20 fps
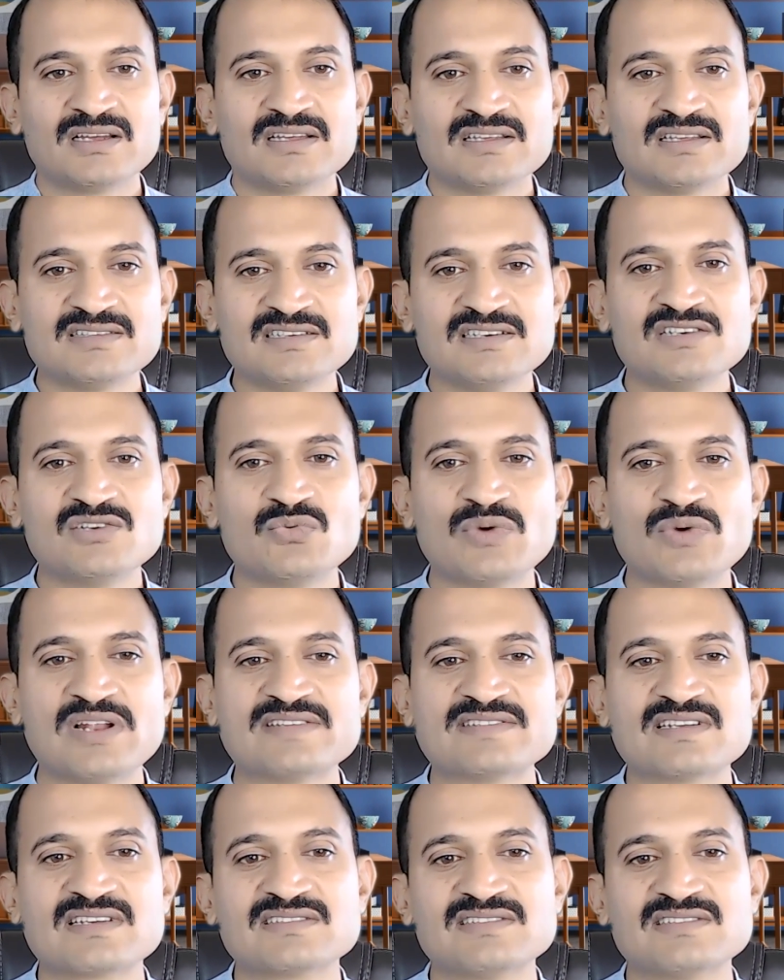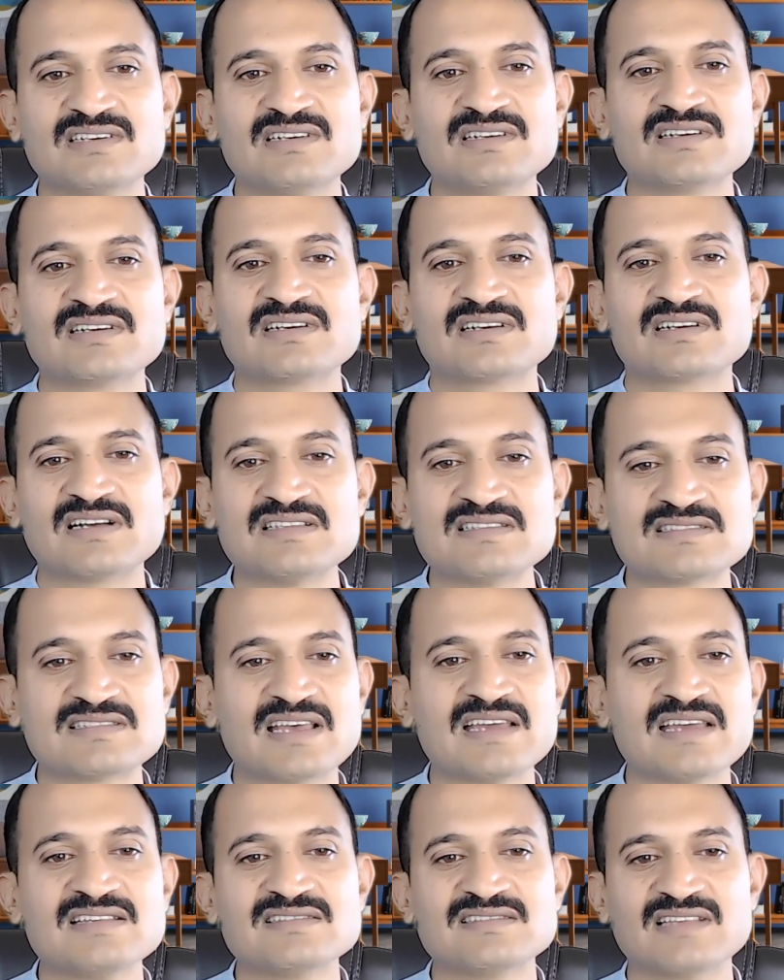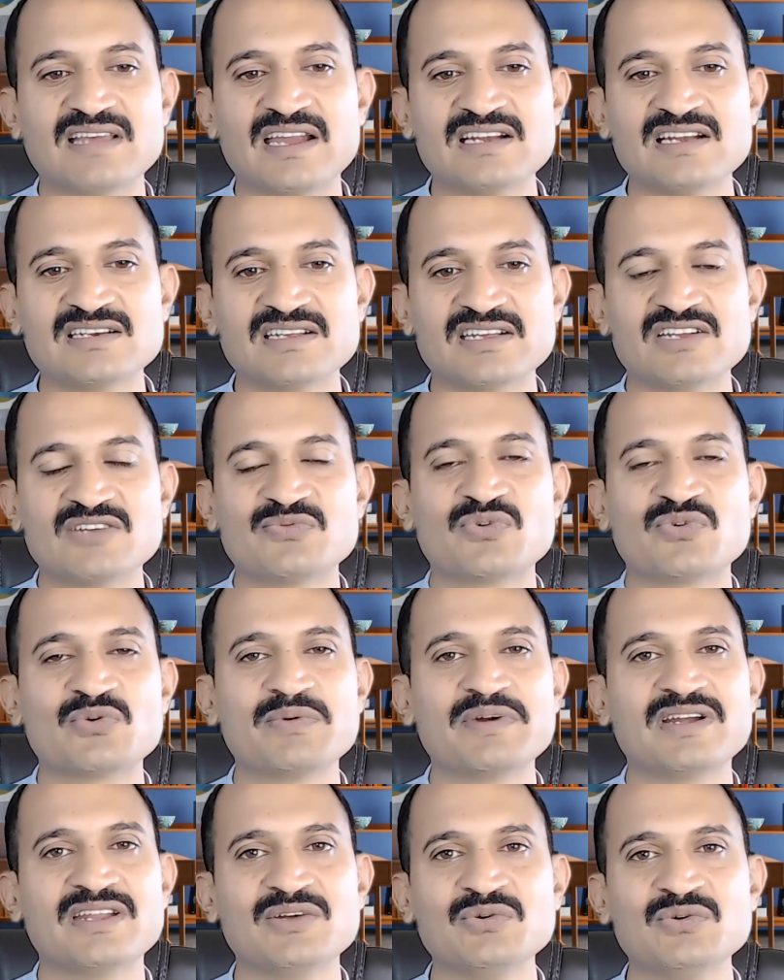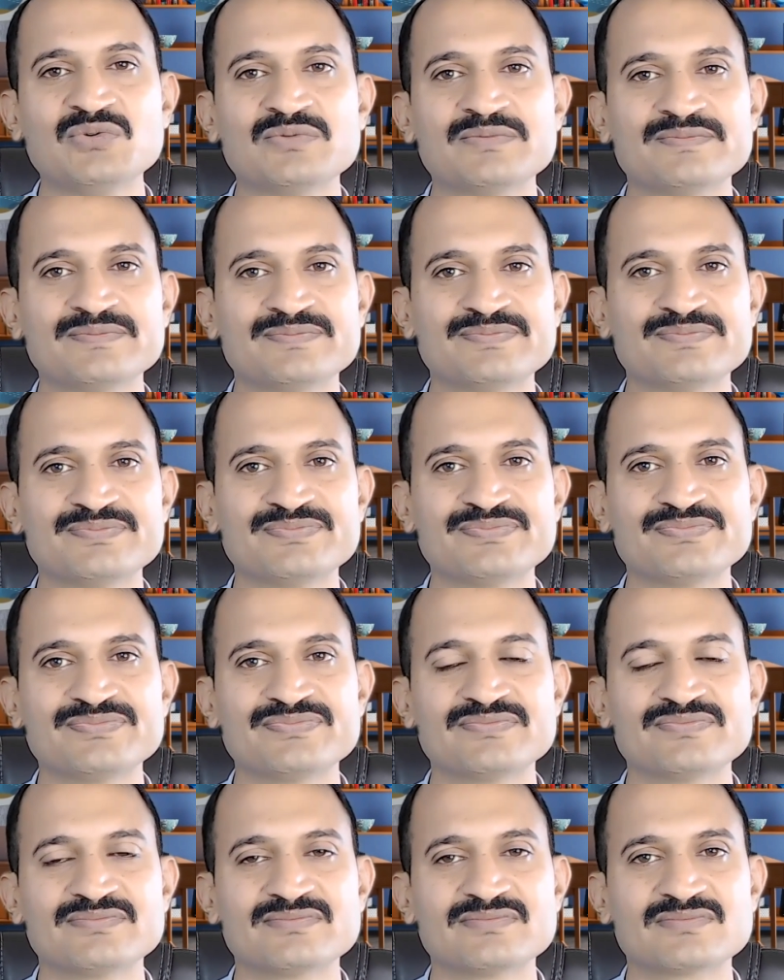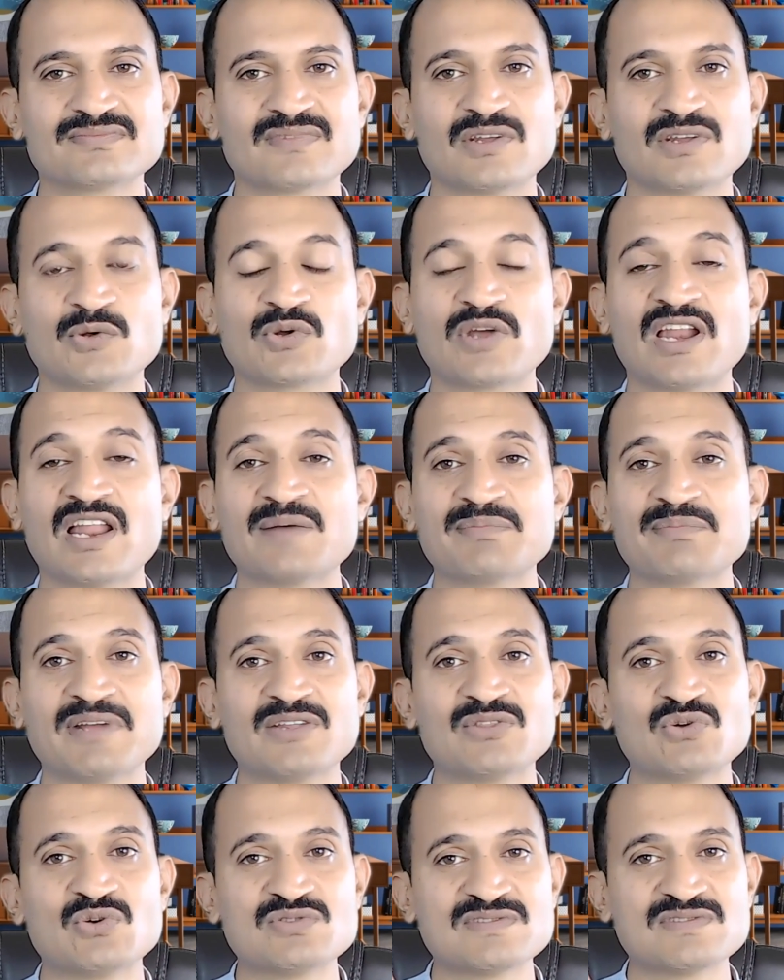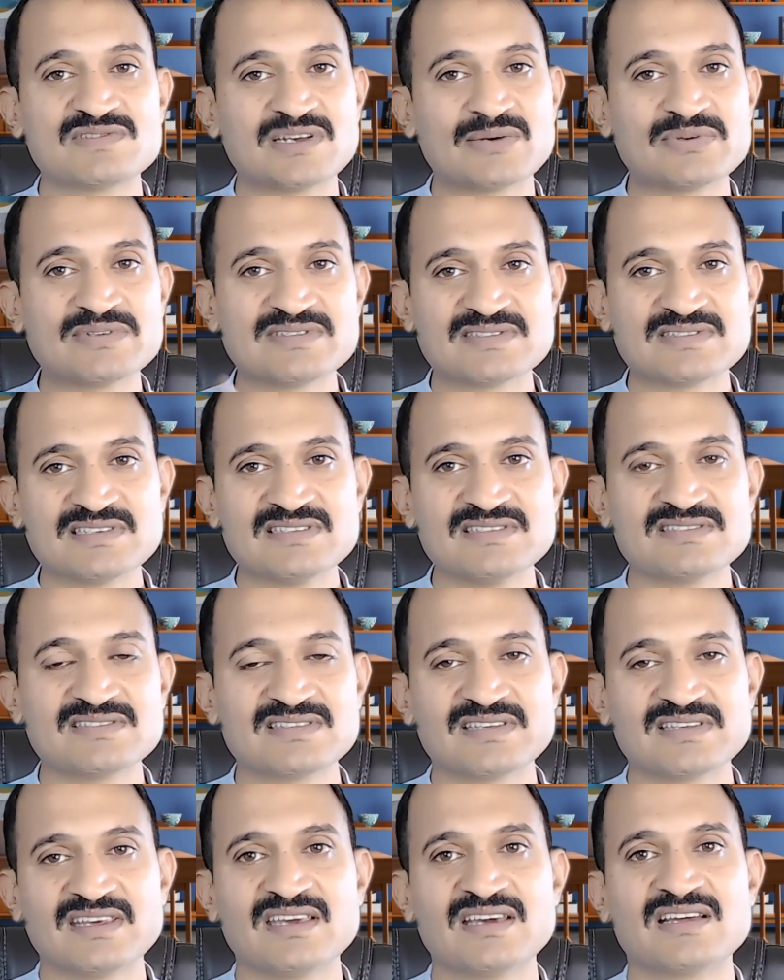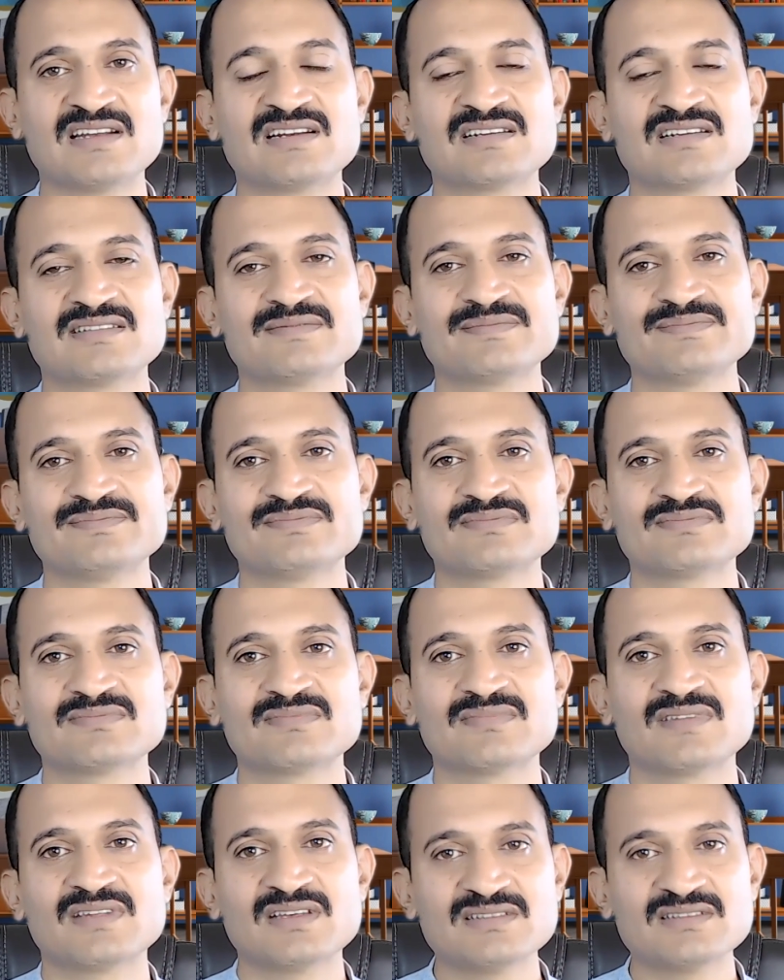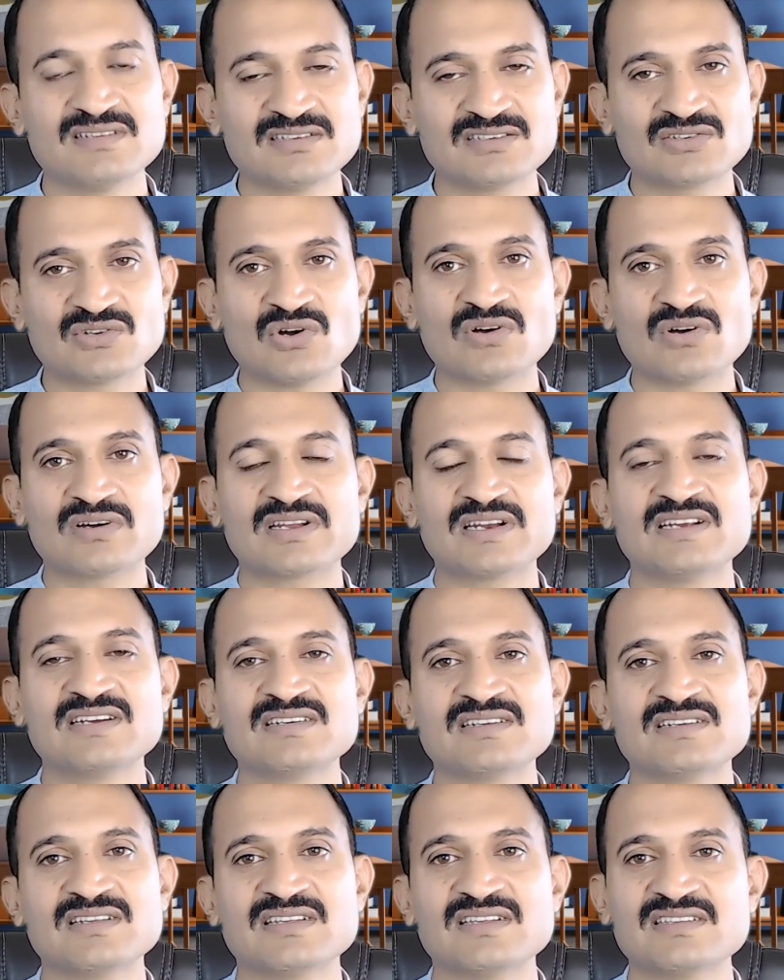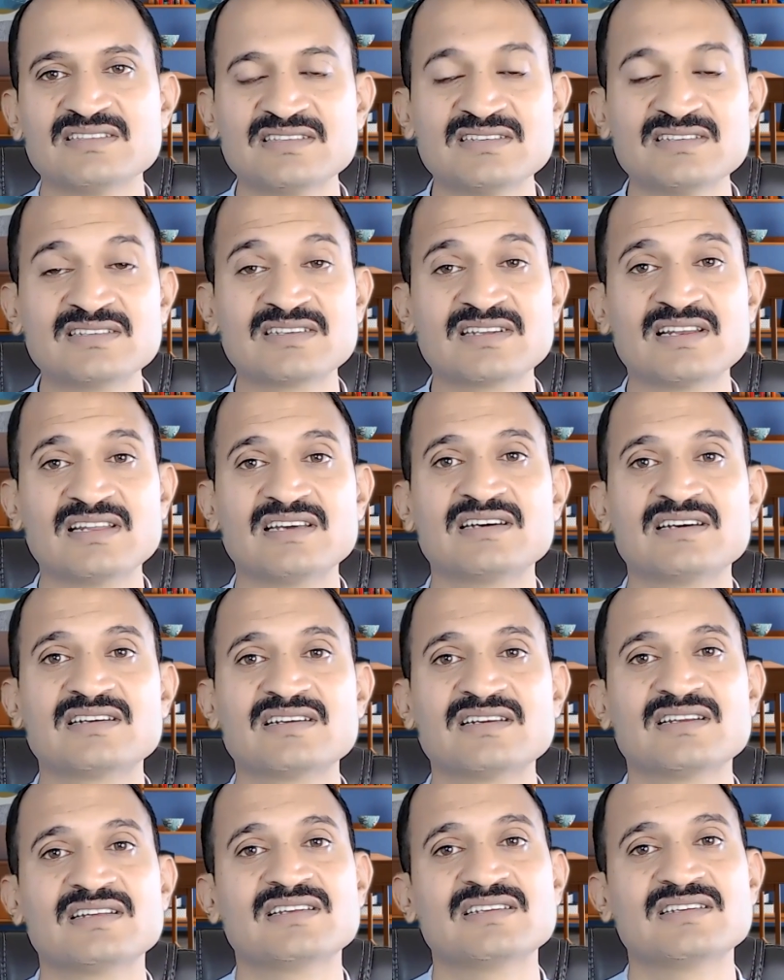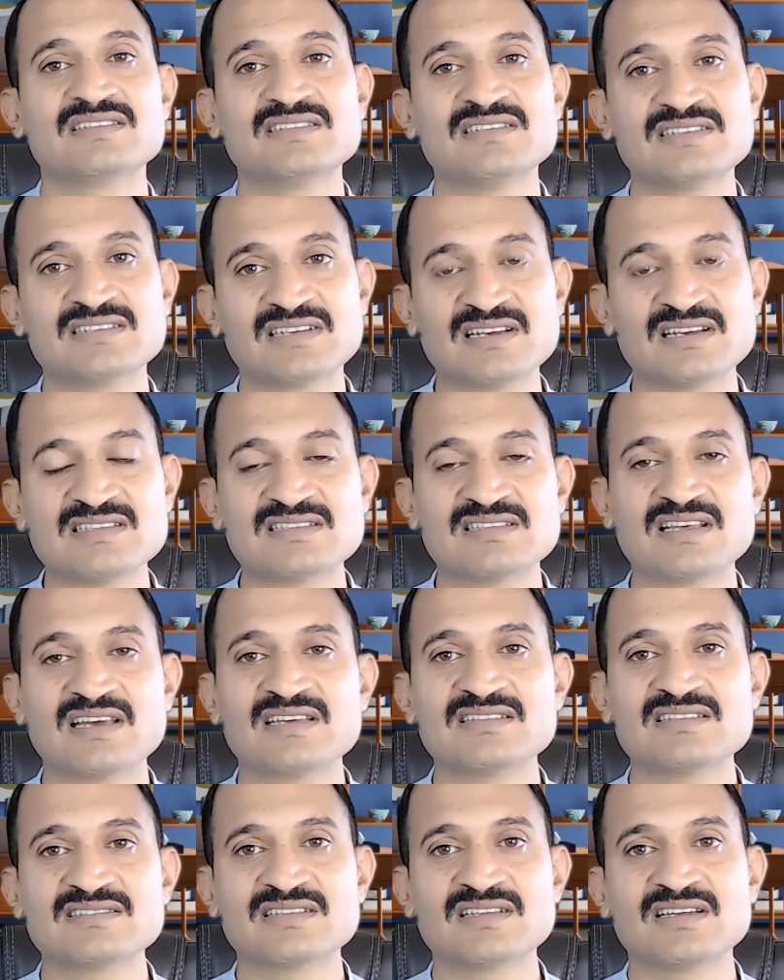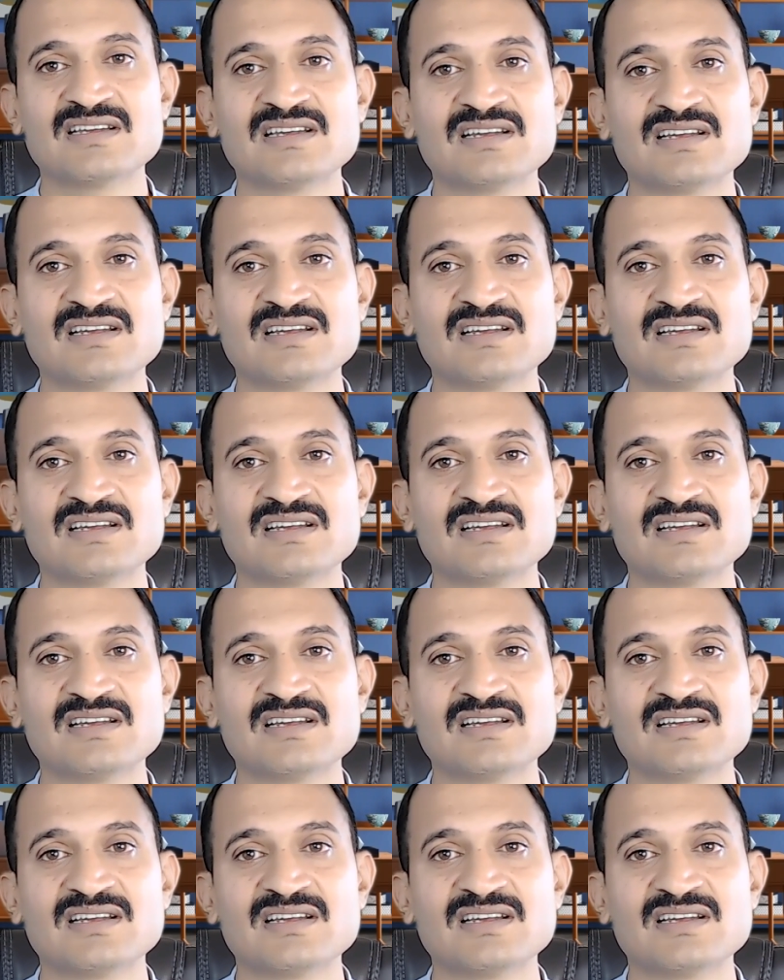Is it well structured, concise and informative? You can apply those 7 C's here. Is it concrete? Is it clear? Is it concise?